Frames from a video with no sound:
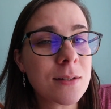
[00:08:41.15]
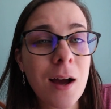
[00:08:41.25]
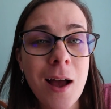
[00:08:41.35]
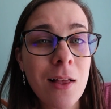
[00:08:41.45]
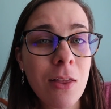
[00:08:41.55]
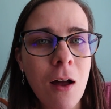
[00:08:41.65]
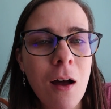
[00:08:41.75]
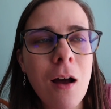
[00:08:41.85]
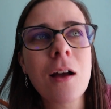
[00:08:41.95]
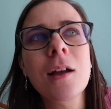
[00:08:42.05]

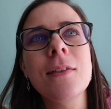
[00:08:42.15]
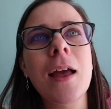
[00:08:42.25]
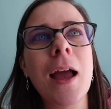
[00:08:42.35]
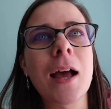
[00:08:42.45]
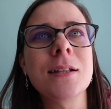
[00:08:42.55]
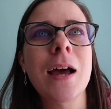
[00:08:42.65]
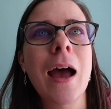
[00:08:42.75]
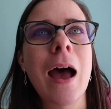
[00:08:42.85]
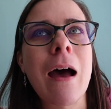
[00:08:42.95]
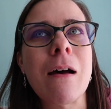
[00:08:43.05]
dialogue, they had to
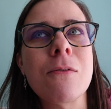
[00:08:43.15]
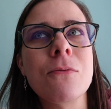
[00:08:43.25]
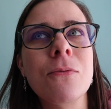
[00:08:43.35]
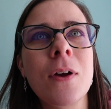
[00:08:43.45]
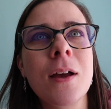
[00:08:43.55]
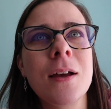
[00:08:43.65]
have